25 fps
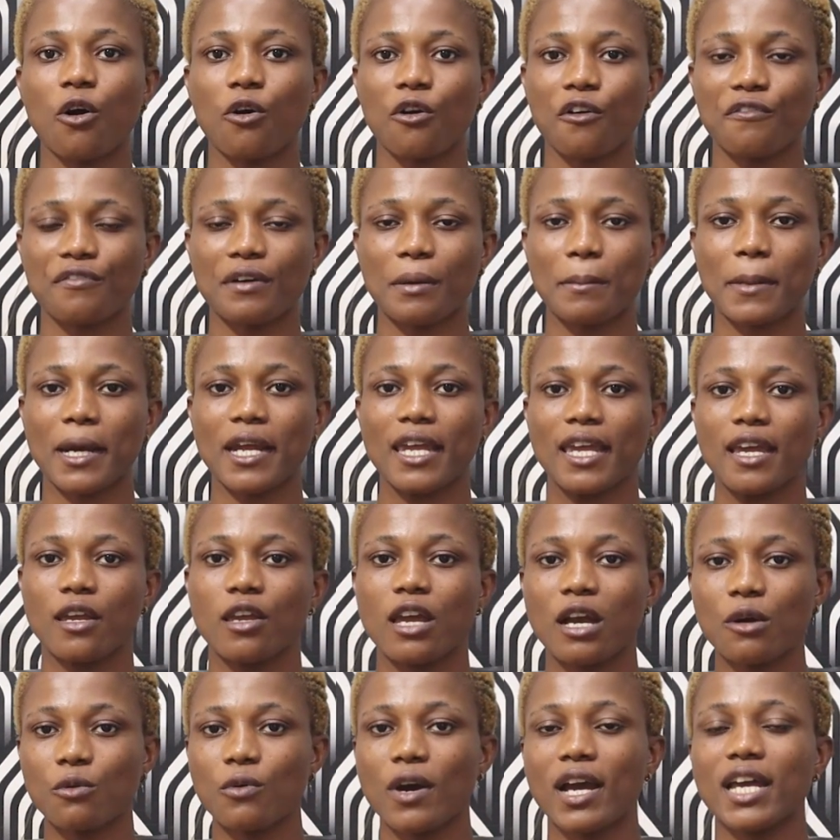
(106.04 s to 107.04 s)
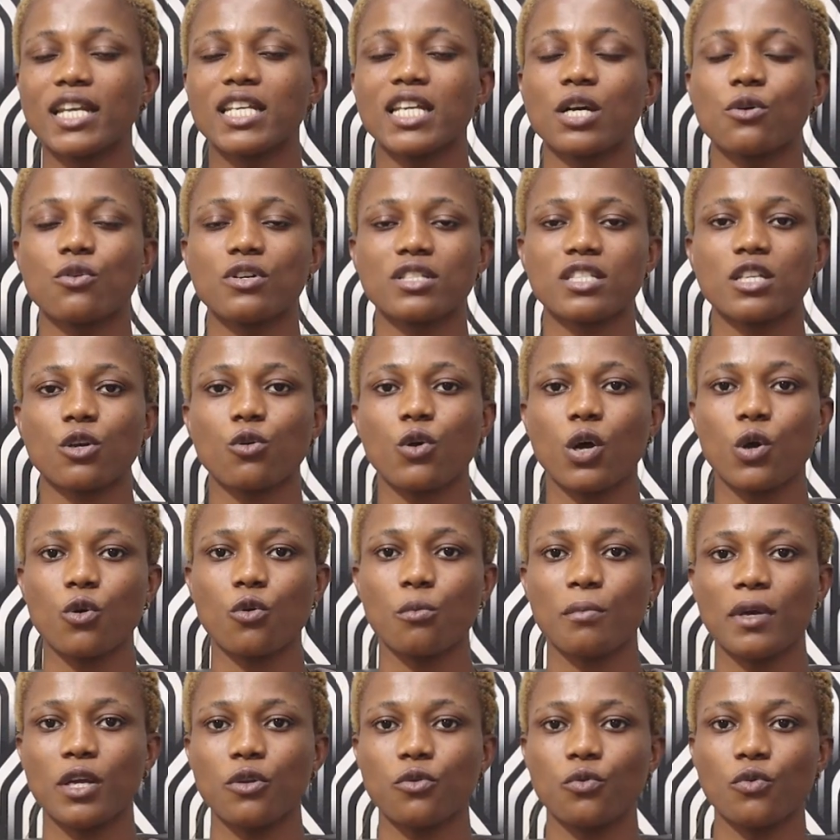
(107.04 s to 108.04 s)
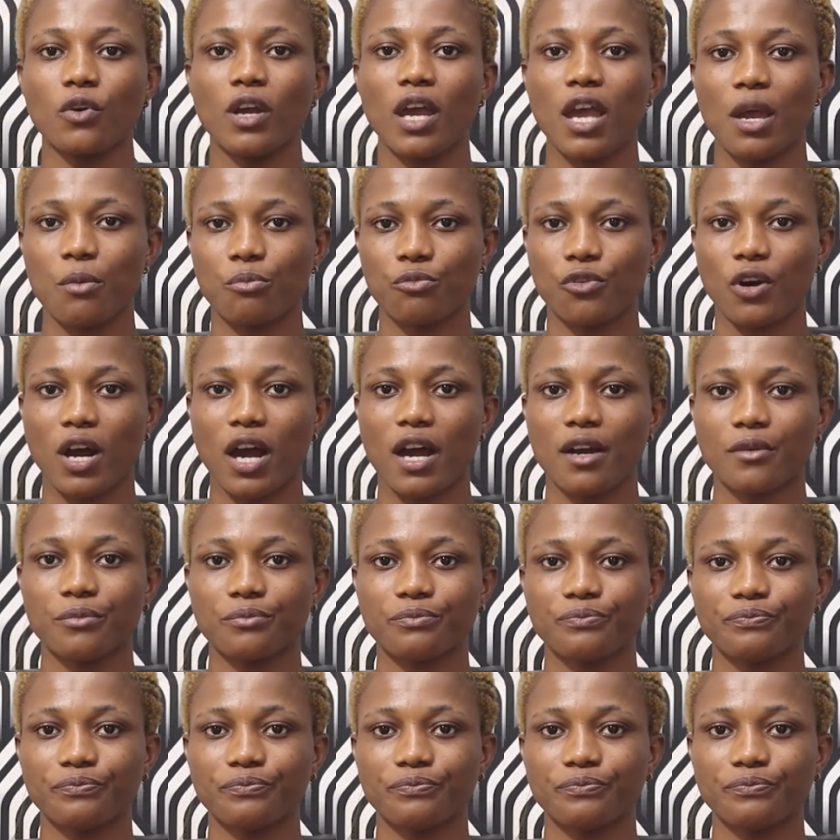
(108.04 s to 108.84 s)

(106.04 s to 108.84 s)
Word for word: Elho for my young quite near Kotiko Kumenu Emra.